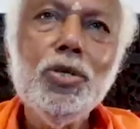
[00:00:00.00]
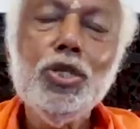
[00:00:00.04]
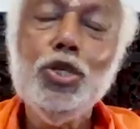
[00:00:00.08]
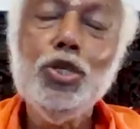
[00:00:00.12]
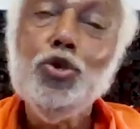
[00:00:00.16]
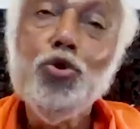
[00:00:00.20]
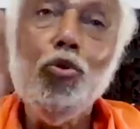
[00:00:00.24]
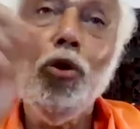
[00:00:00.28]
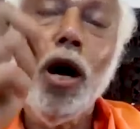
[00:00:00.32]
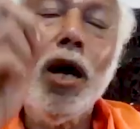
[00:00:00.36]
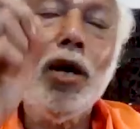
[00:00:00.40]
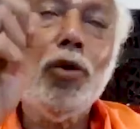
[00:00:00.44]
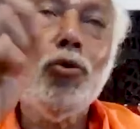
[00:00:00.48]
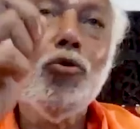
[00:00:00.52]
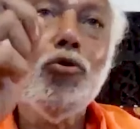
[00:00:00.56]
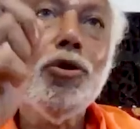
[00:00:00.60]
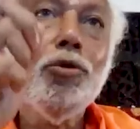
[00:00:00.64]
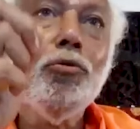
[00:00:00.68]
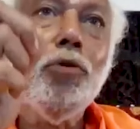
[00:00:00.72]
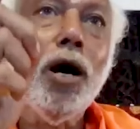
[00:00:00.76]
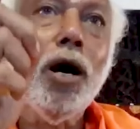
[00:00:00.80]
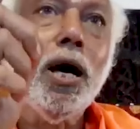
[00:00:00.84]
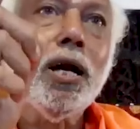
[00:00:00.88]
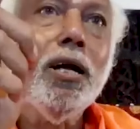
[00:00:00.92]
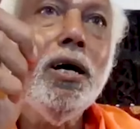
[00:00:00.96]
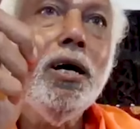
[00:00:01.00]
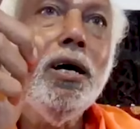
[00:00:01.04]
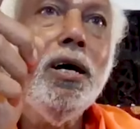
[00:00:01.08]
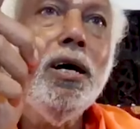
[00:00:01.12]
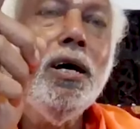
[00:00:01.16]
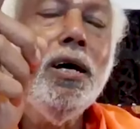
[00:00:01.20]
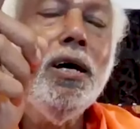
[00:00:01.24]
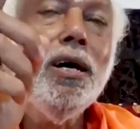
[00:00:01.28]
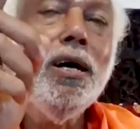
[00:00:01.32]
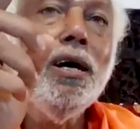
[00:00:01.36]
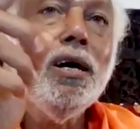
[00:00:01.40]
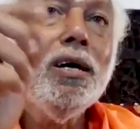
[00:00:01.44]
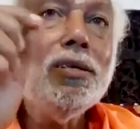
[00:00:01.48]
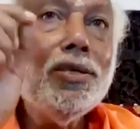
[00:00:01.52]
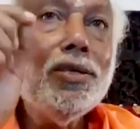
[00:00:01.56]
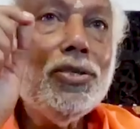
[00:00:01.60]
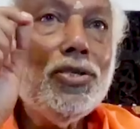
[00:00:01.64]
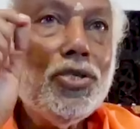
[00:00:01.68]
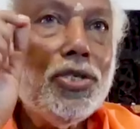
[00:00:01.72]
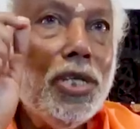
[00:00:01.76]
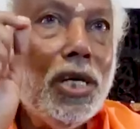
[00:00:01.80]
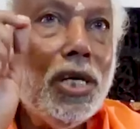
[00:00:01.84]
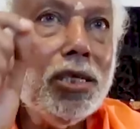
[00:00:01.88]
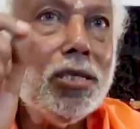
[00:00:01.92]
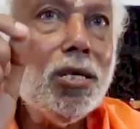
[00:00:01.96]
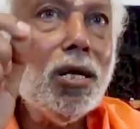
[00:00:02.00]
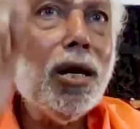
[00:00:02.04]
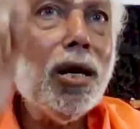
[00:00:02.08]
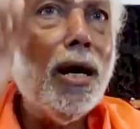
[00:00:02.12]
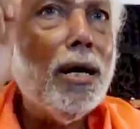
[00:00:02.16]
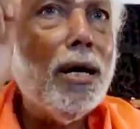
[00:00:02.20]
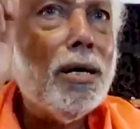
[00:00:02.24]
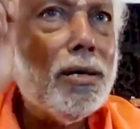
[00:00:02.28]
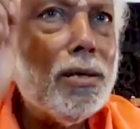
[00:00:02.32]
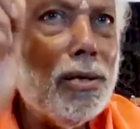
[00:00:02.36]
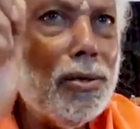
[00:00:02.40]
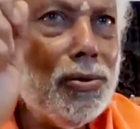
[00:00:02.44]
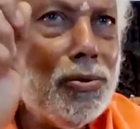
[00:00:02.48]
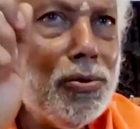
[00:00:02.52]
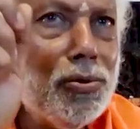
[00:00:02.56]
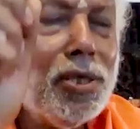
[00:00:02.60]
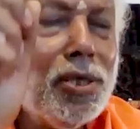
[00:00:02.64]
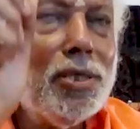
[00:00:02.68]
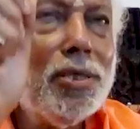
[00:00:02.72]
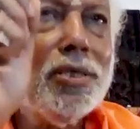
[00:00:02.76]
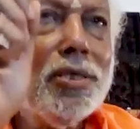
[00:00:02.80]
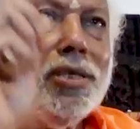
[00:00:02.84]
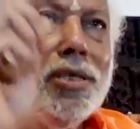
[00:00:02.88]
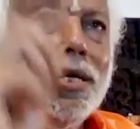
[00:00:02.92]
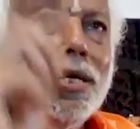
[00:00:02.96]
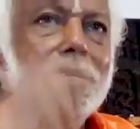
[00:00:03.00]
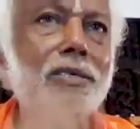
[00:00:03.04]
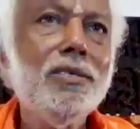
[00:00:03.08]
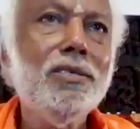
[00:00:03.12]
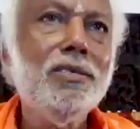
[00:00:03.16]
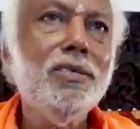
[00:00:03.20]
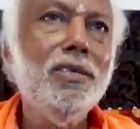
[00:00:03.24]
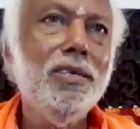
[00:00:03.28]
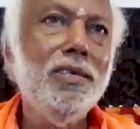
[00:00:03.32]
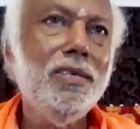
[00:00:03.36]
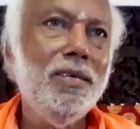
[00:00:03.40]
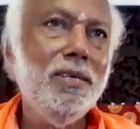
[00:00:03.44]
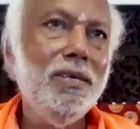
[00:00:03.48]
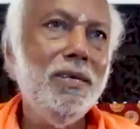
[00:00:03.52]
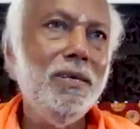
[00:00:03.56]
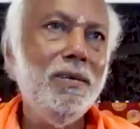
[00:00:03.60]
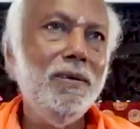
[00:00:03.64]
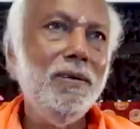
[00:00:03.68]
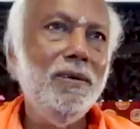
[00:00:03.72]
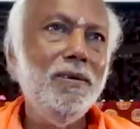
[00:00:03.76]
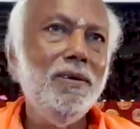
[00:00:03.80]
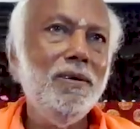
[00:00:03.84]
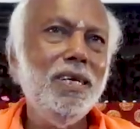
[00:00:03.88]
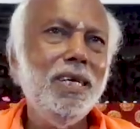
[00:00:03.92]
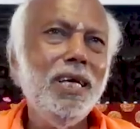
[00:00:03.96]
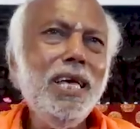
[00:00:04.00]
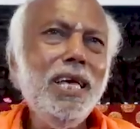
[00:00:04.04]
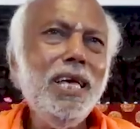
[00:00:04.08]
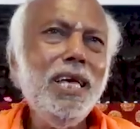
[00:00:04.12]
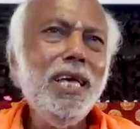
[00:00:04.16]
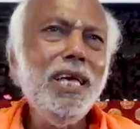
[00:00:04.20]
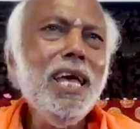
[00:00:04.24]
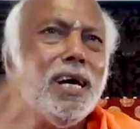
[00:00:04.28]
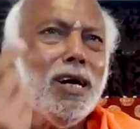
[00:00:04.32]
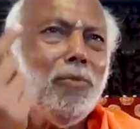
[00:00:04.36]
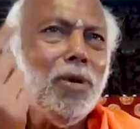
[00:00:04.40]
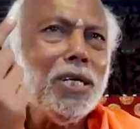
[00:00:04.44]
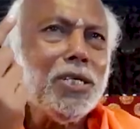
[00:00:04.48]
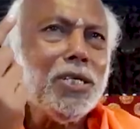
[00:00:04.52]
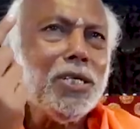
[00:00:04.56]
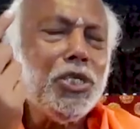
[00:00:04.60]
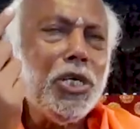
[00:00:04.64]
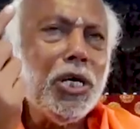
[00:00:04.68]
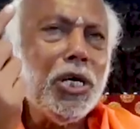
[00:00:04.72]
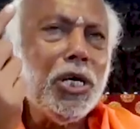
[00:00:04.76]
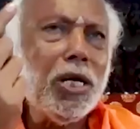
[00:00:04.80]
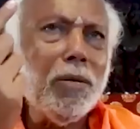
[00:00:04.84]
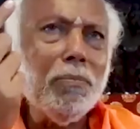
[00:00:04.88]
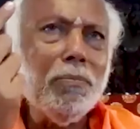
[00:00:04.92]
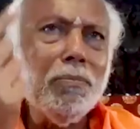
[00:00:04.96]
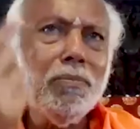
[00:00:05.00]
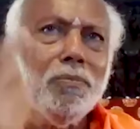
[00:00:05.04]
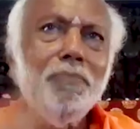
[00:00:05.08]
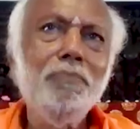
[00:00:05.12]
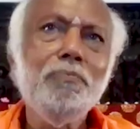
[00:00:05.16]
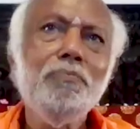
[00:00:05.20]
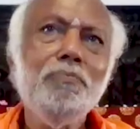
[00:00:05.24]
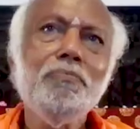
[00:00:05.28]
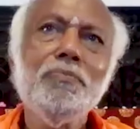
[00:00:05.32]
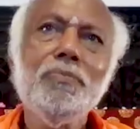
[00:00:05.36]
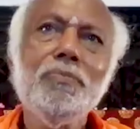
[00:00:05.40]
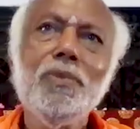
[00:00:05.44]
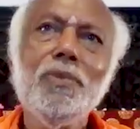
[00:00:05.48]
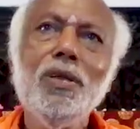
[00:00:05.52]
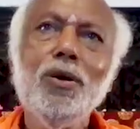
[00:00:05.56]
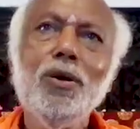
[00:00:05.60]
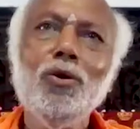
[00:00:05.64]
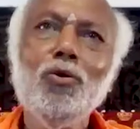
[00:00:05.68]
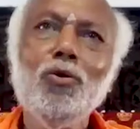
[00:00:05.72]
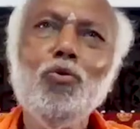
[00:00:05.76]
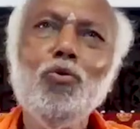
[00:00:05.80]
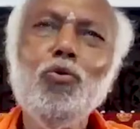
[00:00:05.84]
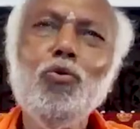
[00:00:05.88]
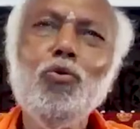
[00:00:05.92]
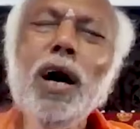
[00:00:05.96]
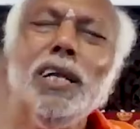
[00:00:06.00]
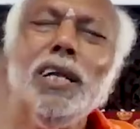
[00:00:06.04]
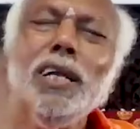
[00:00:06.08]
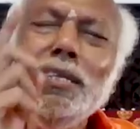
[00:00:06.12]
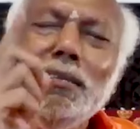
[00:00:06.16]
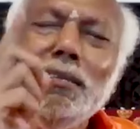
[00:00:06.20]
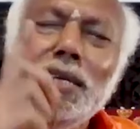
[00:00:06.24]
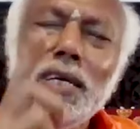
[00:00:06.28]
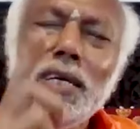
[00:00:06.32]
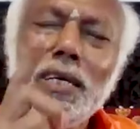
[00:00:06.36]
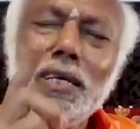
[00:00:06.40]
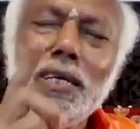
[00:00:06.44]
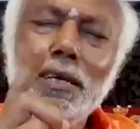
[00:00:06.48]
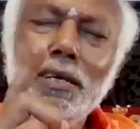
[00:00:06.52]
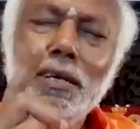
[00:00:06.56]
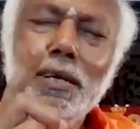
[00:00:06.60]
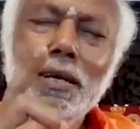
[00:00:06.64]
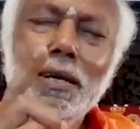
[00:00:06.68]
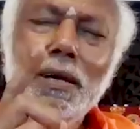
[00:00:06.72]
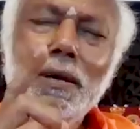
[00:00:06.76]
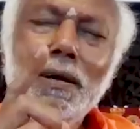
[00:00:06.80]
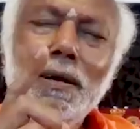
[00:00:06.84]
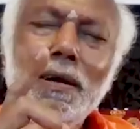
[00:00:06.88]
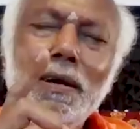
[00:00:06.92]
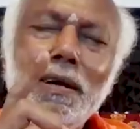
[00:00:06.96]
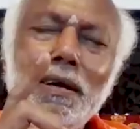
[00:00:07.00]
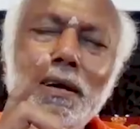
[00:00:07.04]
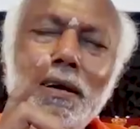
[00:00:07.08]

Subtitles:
You are who you are. Chetana, consciousness. Ekamakshara, one thing.